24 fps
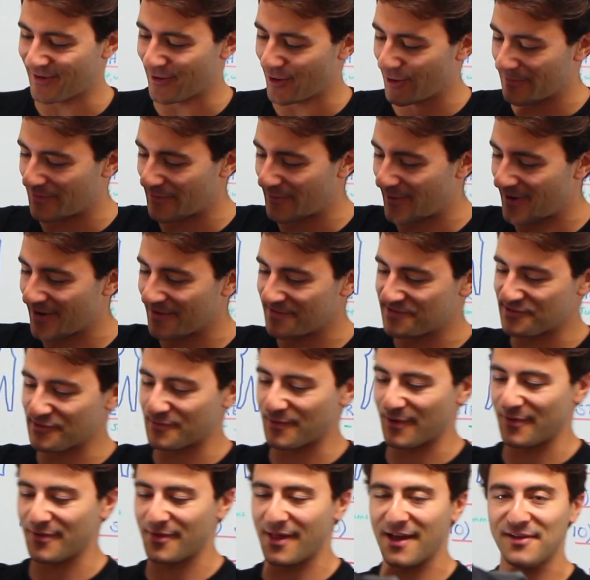or open water
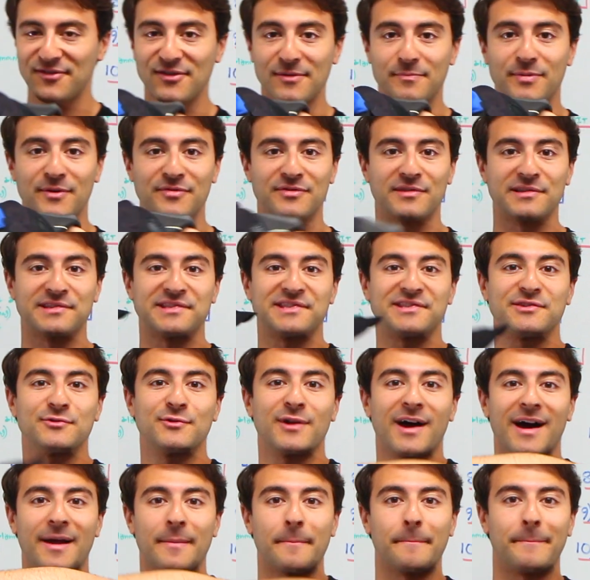swimmer will actually put the
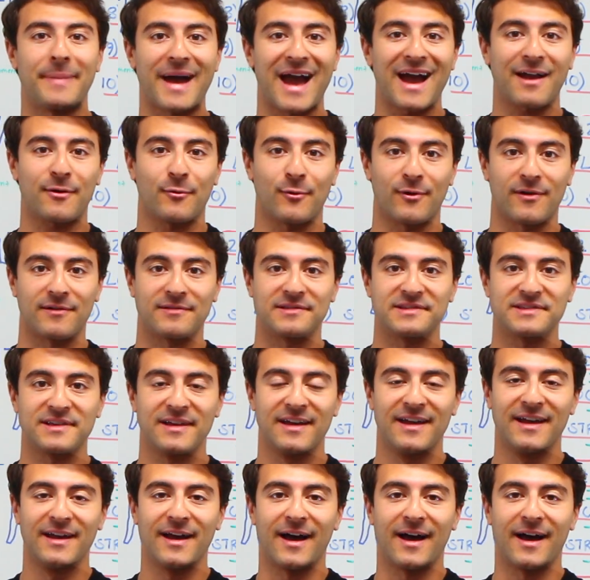suit on backwards.